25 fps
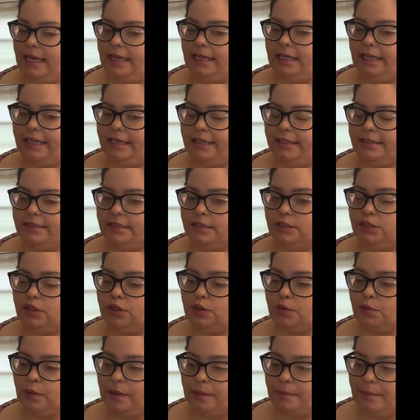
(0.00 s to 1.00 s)
it is in
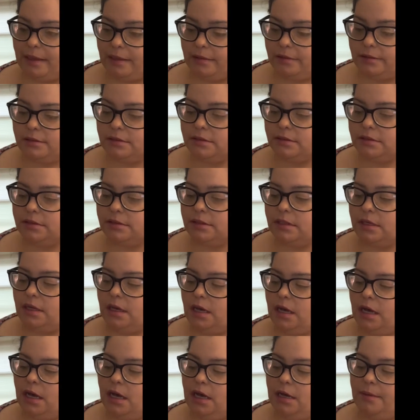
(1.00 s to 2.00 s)
2 mLs.
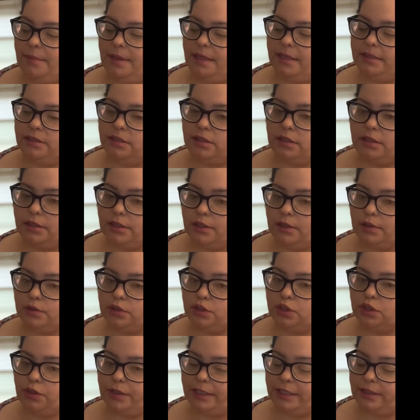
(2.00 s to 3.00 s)
It's going to go
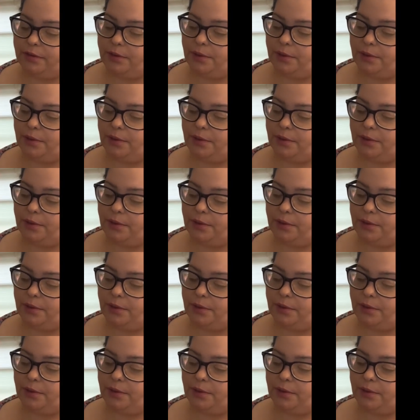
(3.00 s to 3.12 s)
straight through